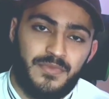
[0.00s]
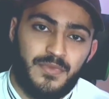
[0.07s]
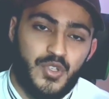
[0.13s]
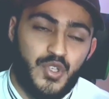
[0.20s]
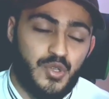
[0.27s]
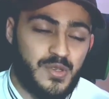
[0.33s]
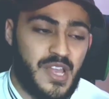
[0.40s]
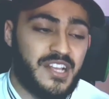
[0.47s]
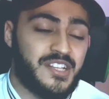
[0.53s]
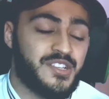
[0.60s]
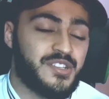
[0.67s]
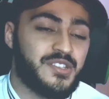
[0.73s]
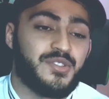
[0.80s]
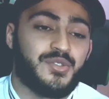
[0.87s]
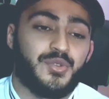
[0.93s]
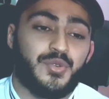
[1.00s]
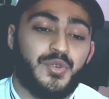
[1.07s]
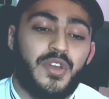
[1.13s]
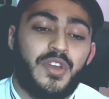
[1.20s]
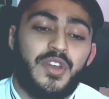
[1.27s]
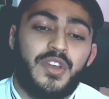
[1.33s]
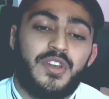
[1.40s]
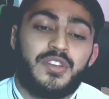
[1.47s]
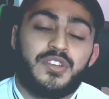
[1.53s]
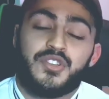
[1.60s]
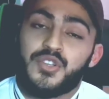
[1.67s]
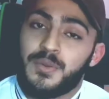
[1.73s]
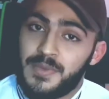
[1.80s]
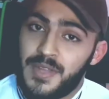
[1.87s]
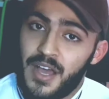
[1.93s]
She was anxious to
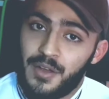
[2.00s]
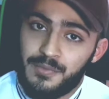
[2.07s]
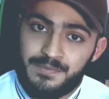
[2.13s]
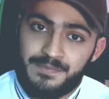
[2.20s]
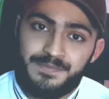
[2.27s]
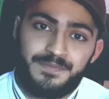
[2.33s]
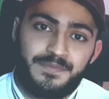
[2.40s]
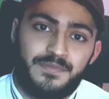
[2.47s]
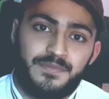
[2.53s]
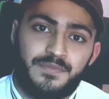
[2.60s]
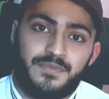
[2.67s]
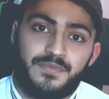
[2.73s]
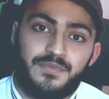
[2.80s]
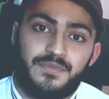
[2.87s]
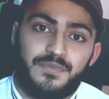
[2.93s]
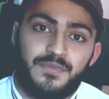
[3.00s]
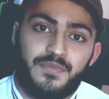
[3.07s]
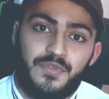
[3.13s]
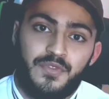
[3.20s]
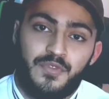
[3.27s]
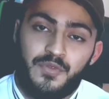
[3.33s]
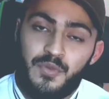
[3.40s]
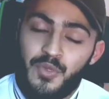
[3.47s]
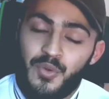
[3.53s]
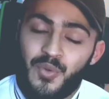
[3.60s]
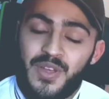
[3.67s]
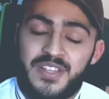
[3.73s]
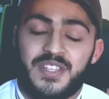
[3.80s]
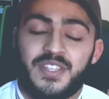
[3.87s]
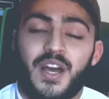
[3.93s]
strip down from the
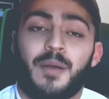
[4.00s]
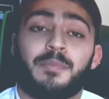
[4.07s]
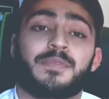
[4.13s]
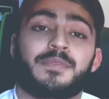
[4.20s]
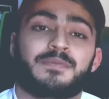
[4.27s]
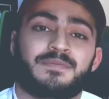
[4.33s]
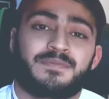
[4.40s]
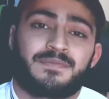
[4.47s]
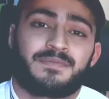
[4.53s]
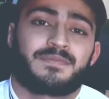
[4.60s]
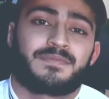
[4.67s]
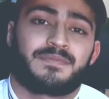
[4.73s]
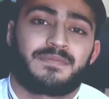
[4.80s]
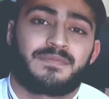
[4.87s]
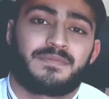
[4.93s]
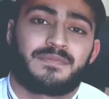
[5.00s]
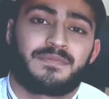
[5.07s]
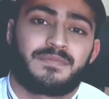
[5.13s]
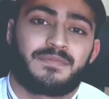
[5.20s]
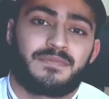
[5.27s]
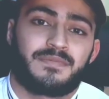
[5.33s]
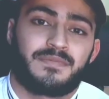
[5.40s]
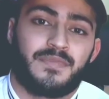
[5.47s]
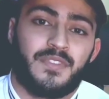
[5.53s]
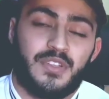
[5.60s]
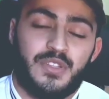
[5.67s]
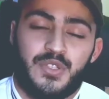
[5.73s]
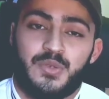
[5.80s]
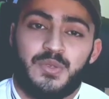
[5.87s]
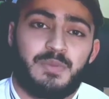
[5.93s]
waist up,
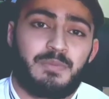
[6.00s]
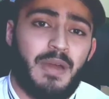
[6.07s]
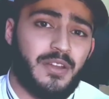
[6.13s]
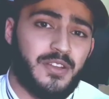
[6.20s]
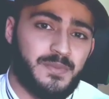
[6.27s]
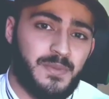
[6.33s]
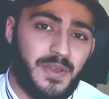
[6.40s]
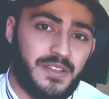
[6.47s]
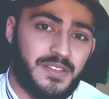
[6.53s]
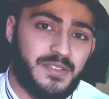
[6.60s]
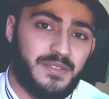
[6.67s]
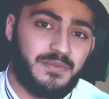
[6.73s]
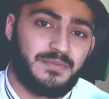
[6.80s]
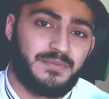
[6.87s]
and she was embarrassed by it.